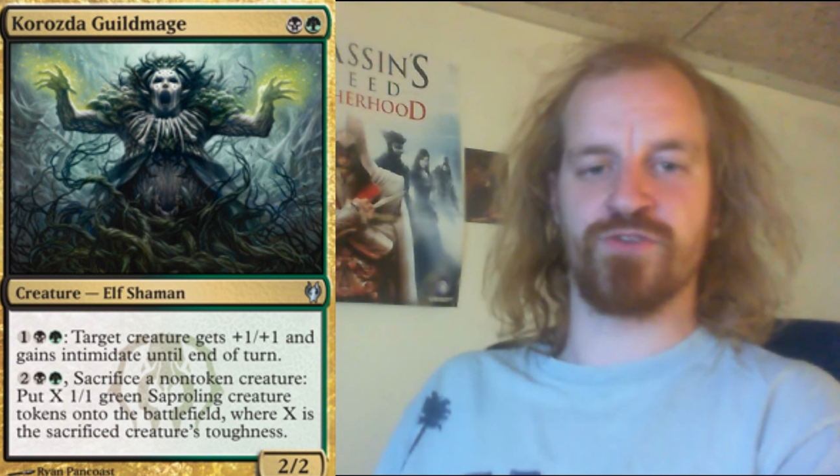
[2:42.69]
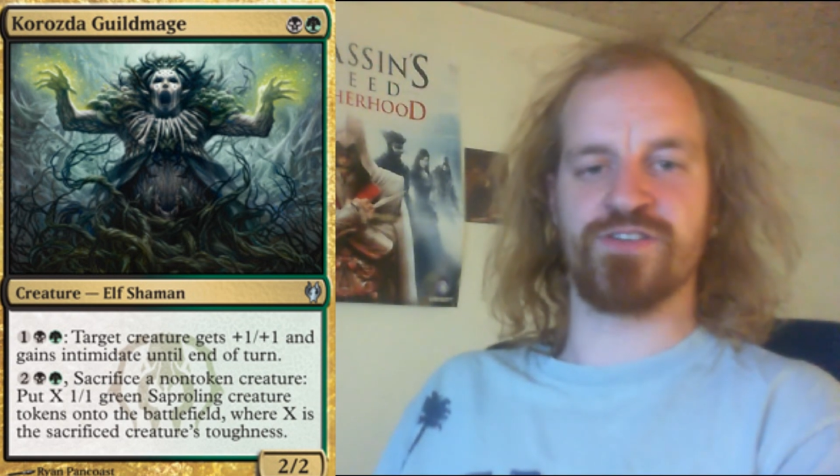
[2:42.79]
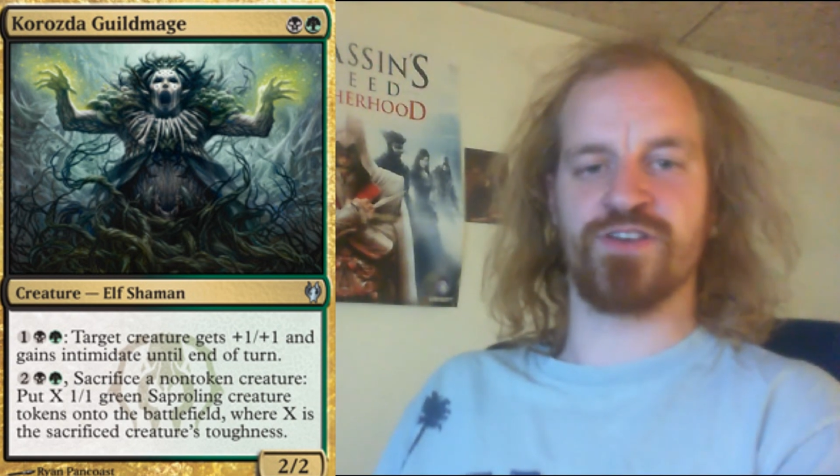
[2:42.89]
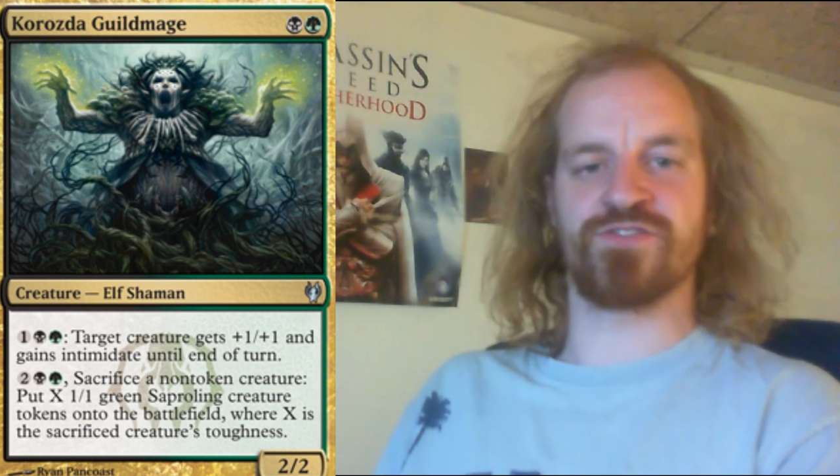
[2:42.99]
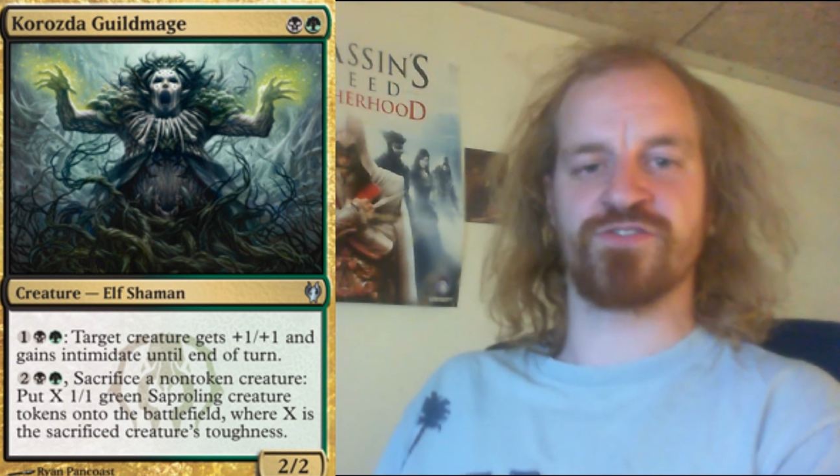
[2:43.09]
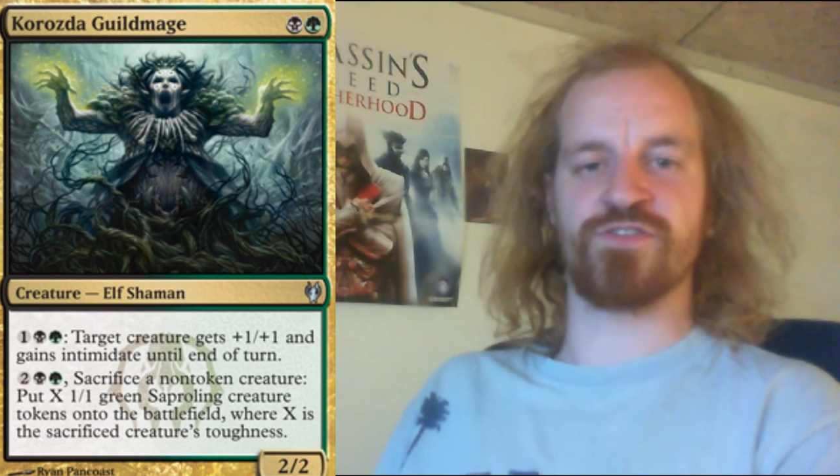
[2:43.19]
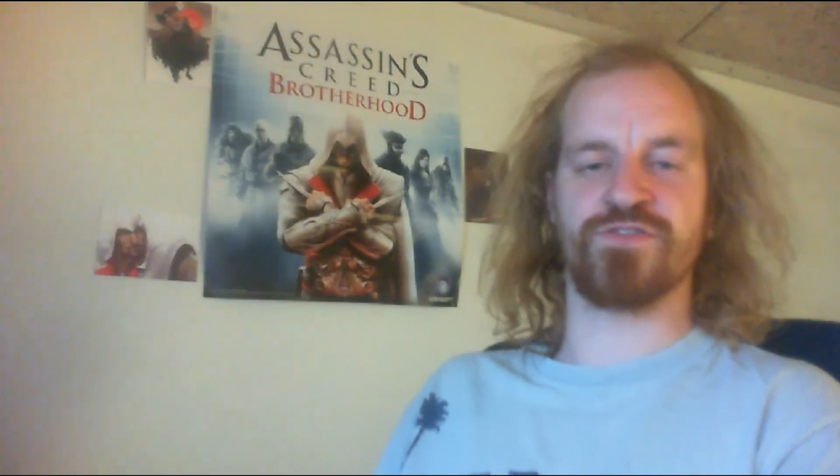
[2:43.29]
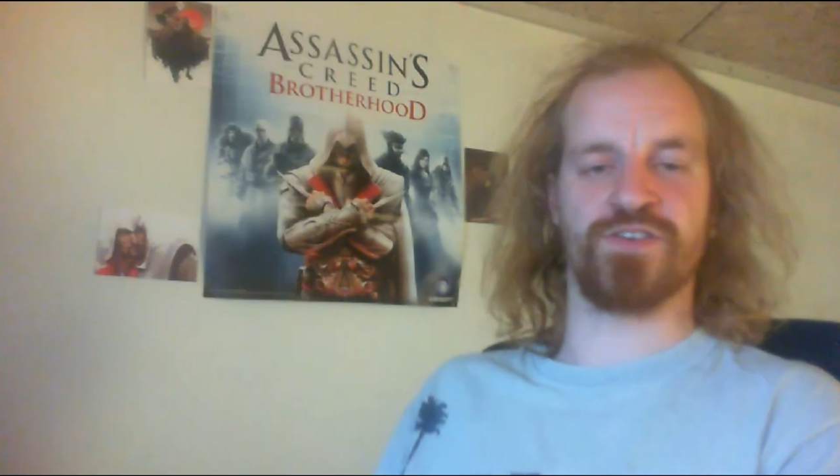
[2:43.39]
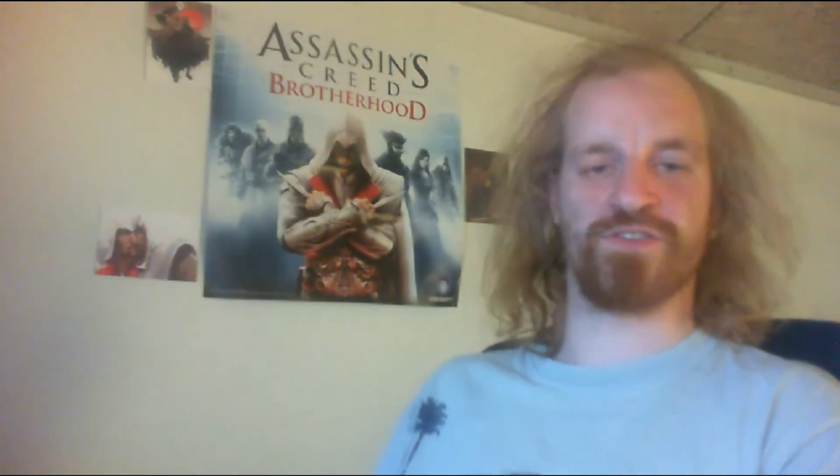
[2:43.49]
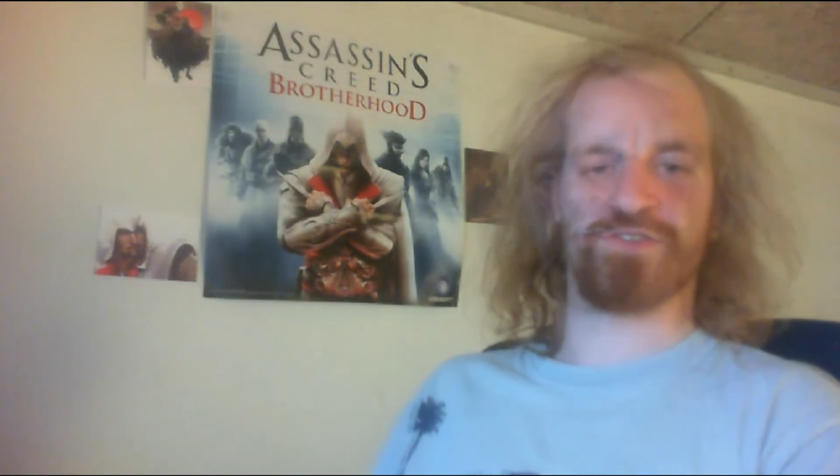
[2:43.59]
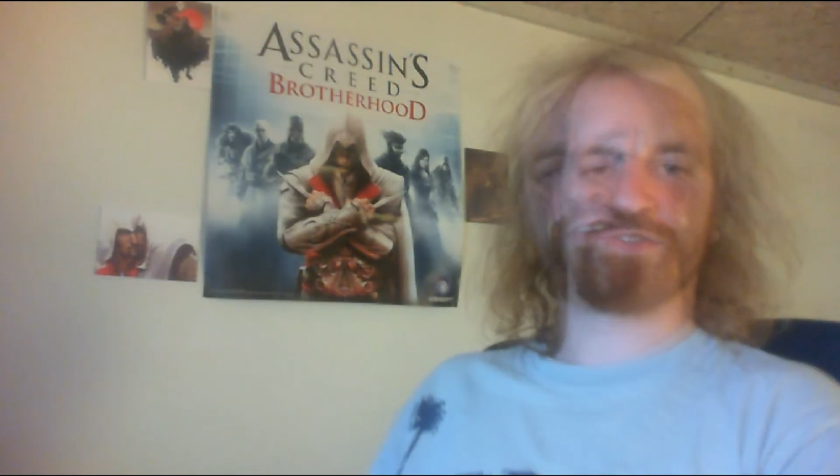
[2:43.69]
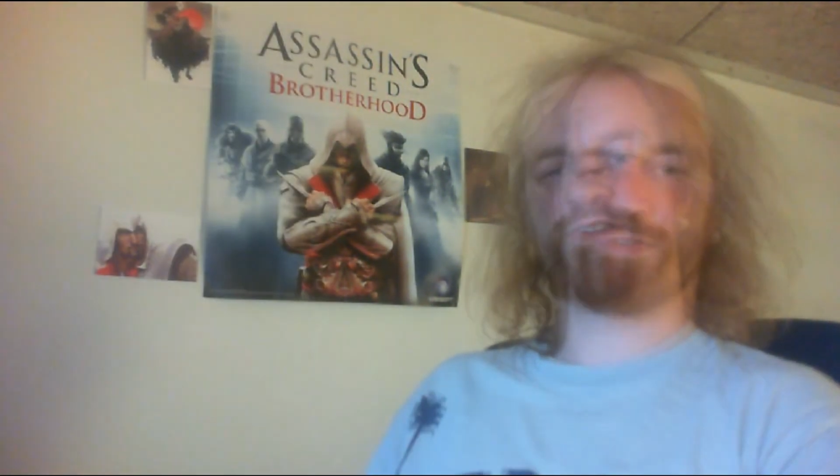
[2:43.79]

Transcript: creature's toughness.